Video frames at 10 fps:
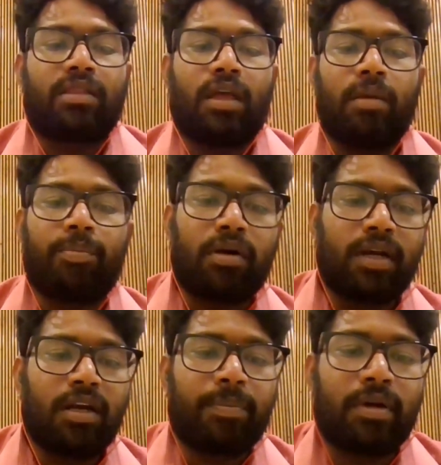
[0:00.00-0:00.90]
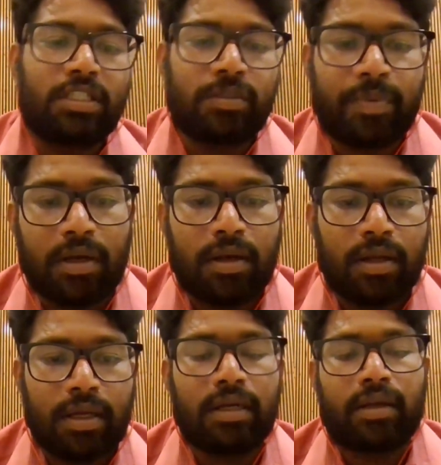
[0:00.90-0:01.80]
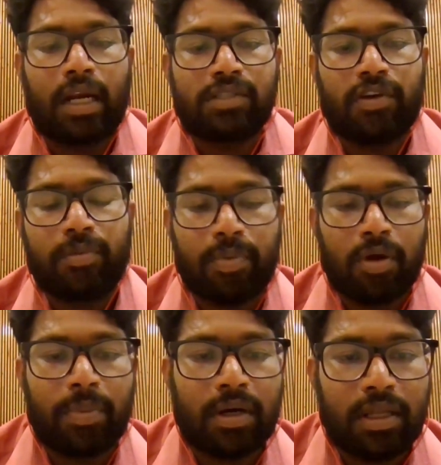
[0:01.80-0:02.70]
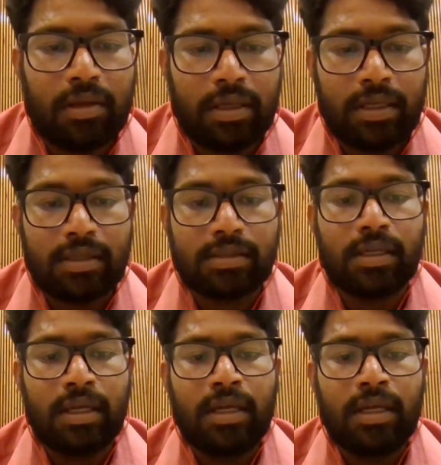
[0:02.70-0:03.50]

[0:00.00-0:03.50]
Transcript: The important principle in transfer of property is